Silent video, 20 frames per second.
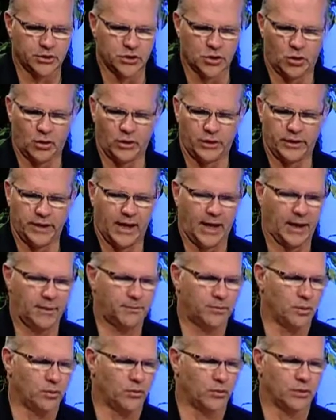showing
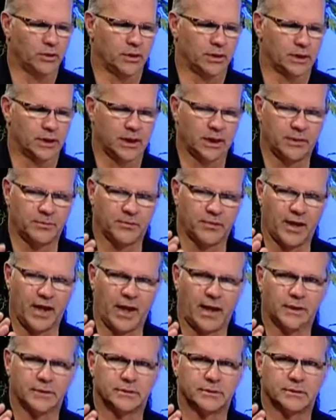that, but we're going to keep
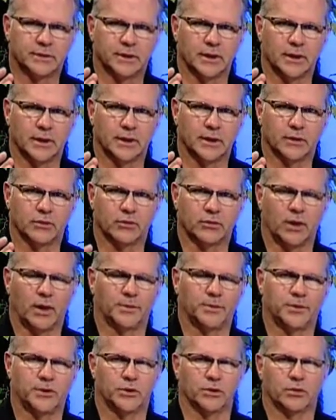that uh,
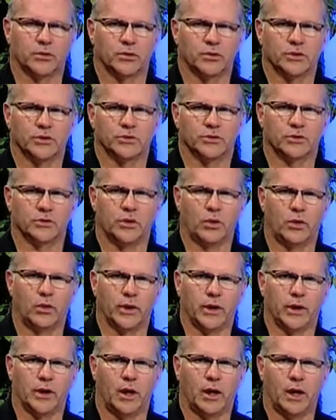corruption in Crystal
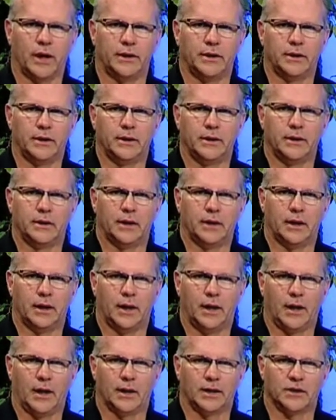going on.
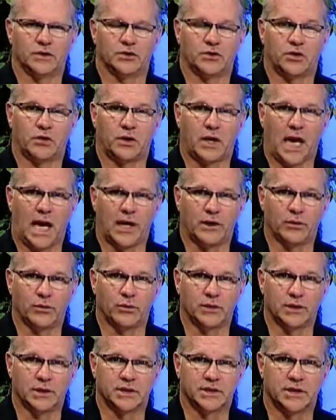Uh, it's
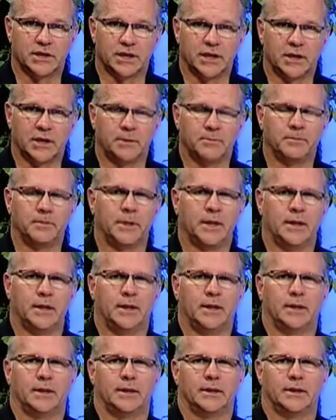gathering steam.
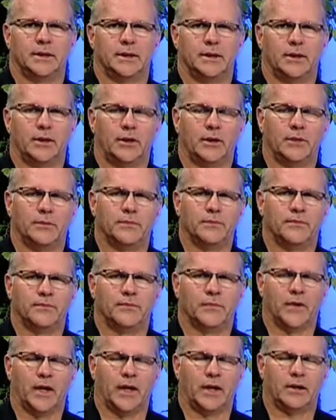You know,
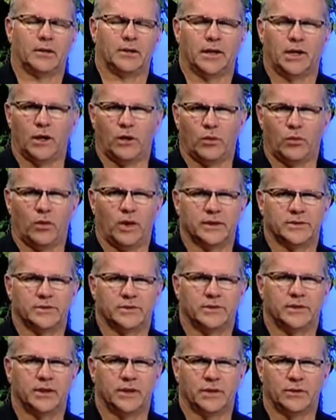I don't care what
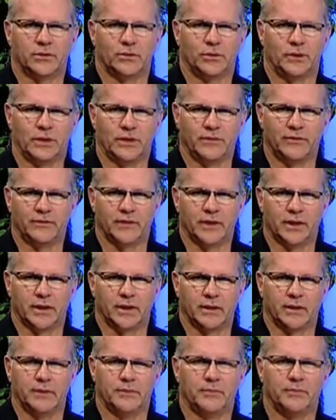city you live
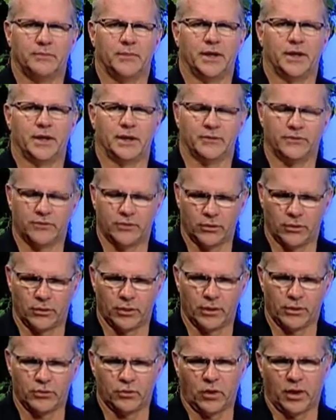in, but if
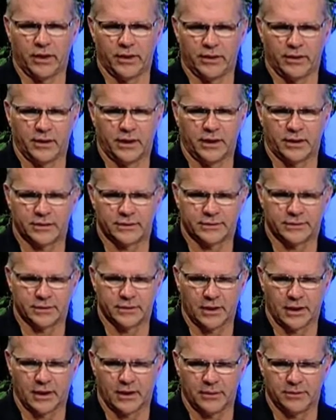you're in one of these
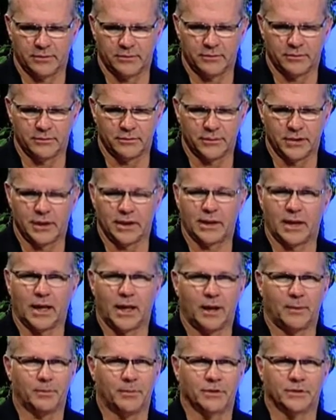uh,
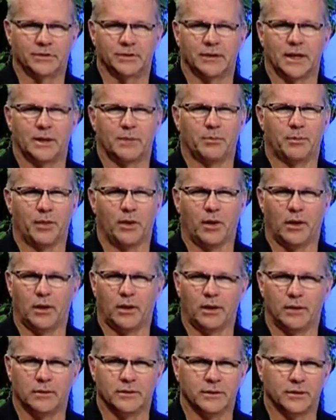Minneapolis, Saint
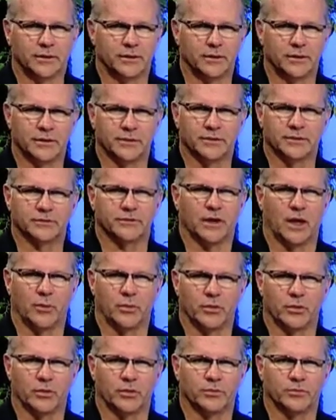Paul, and then the
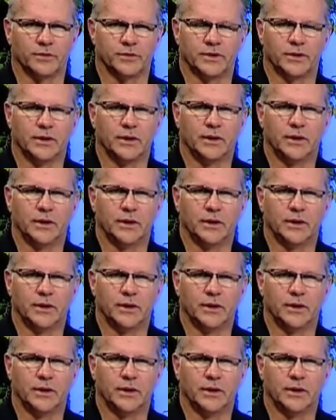suburbs,